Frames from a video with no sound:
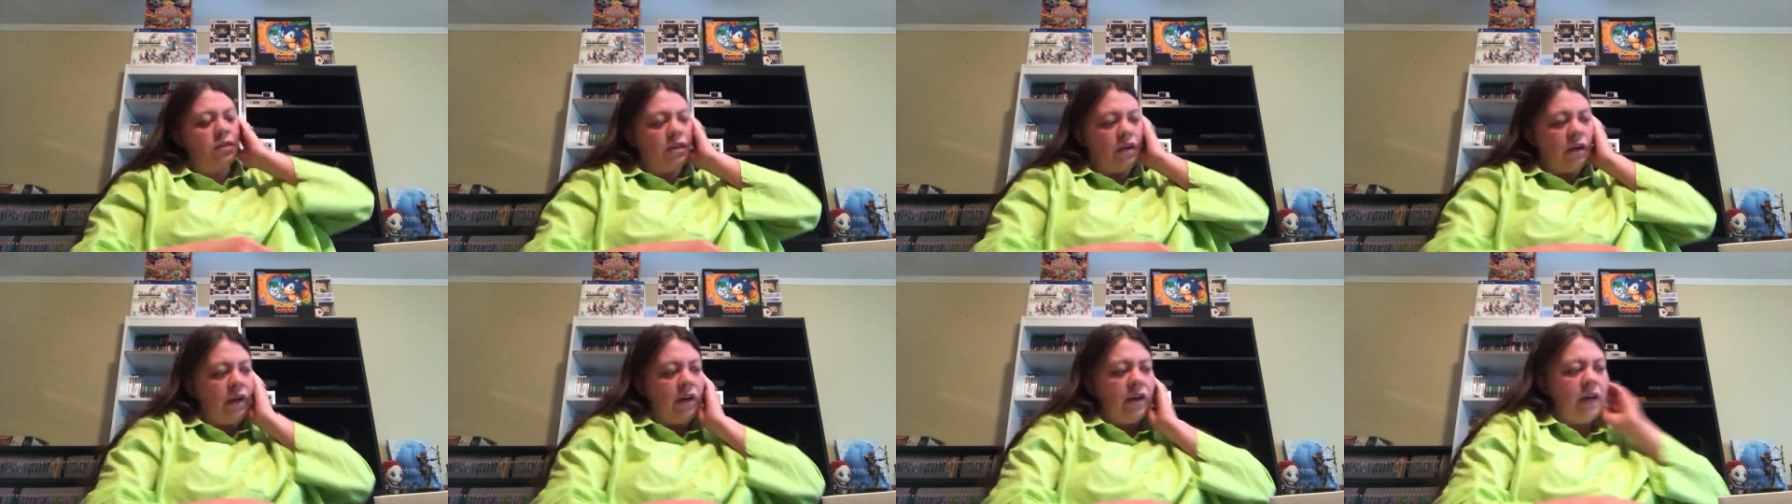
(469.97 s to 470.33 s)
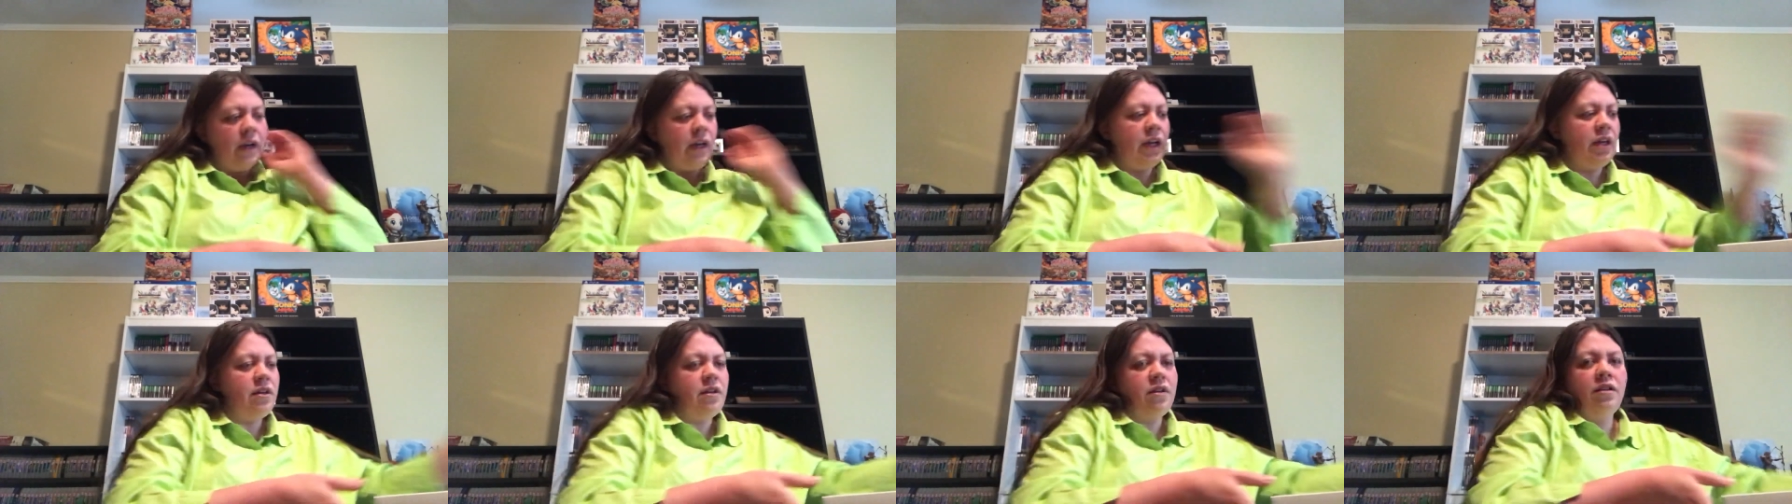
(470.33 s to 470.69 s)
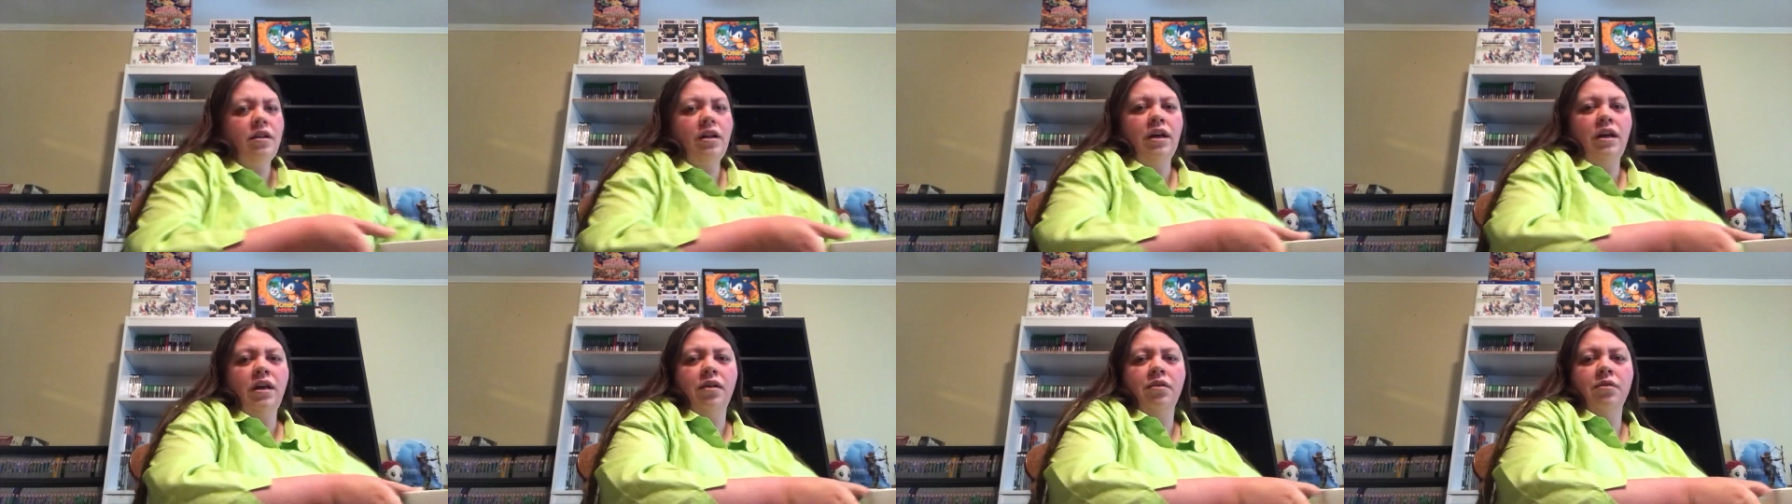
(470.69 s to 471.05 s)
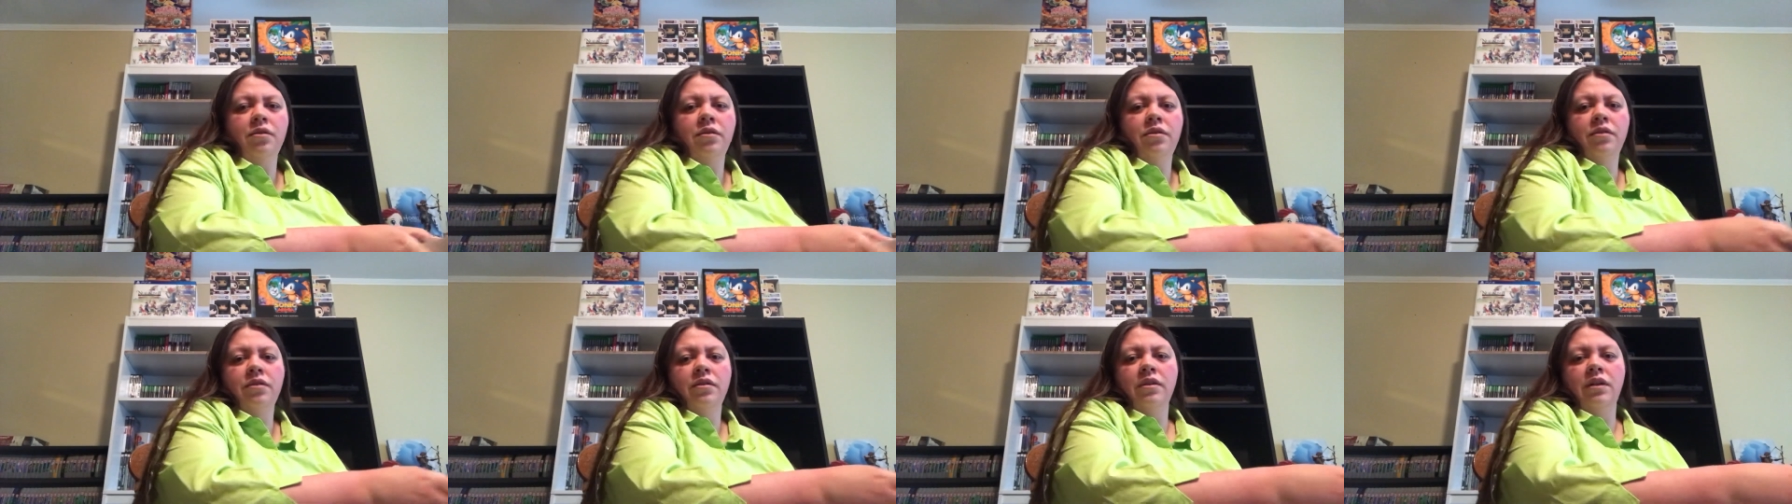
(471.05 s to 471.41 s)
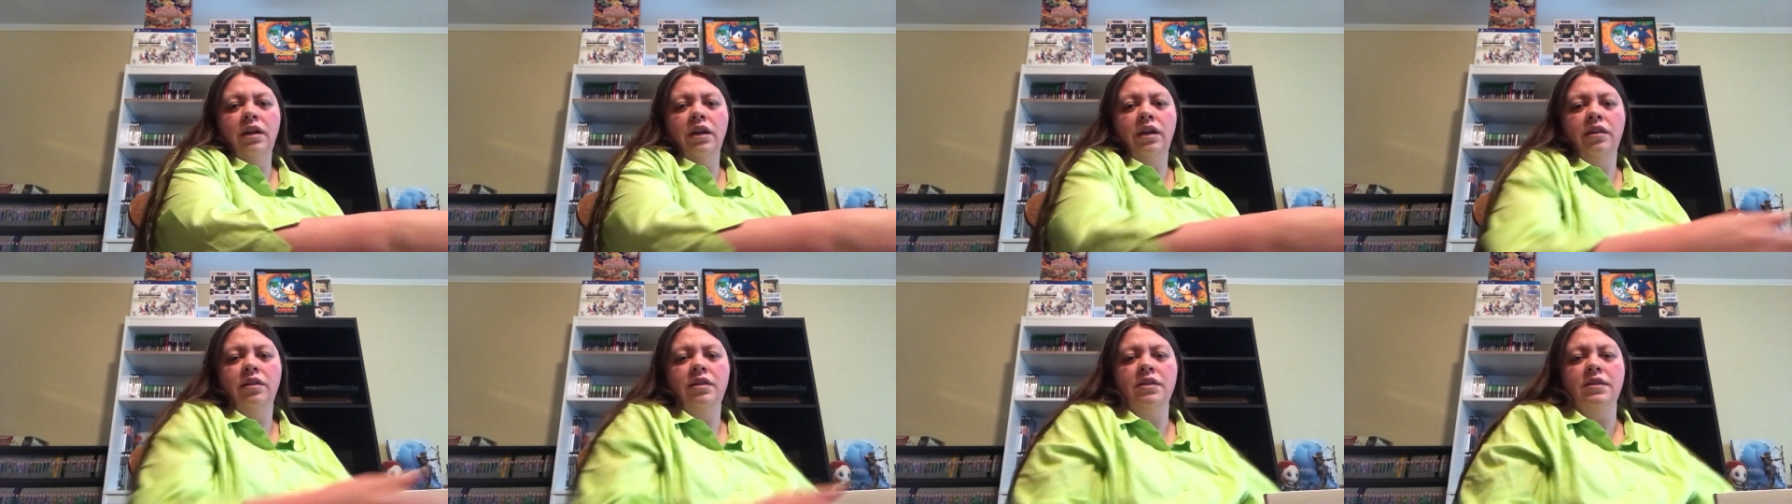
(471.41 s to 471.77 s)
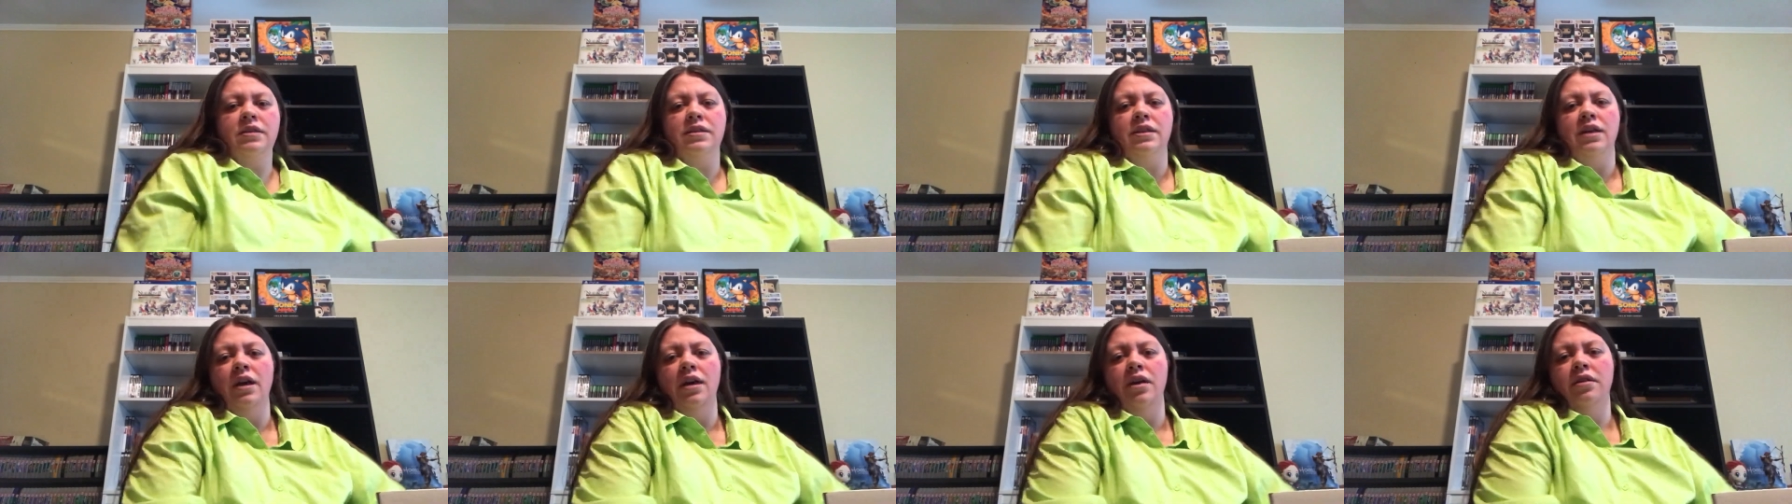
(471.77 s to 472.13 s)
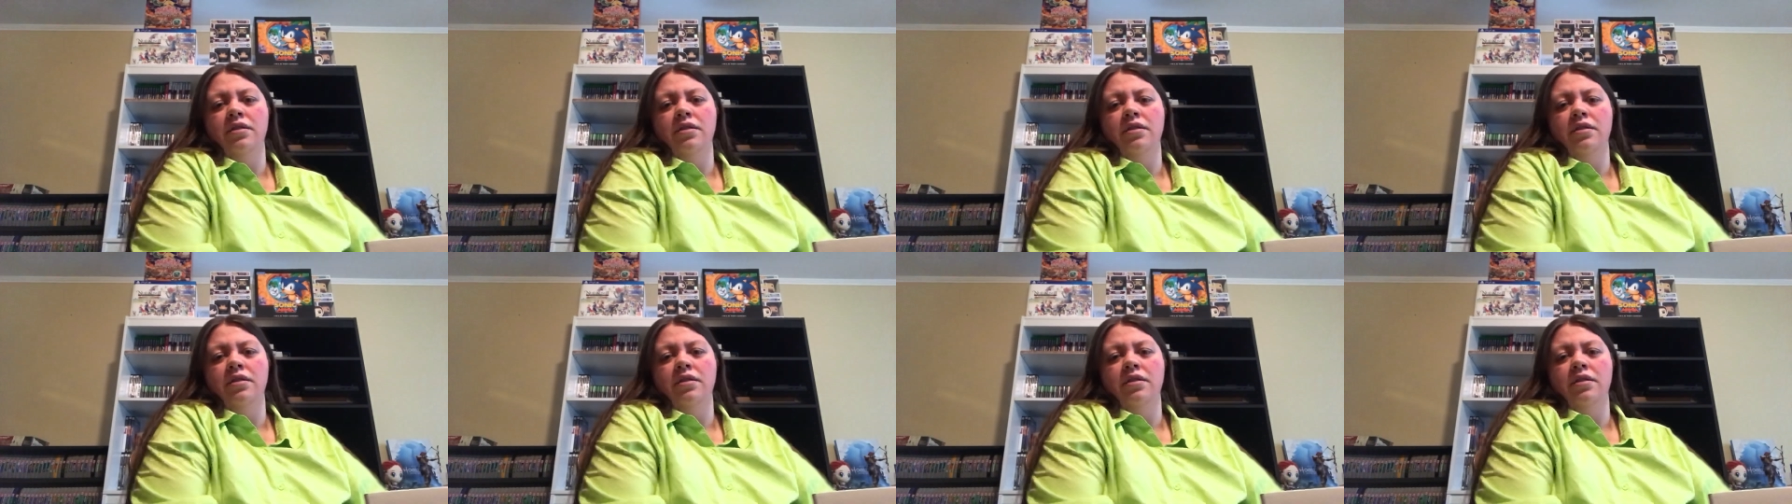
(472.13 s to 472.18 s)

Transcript: Alright, now I'm gonna get this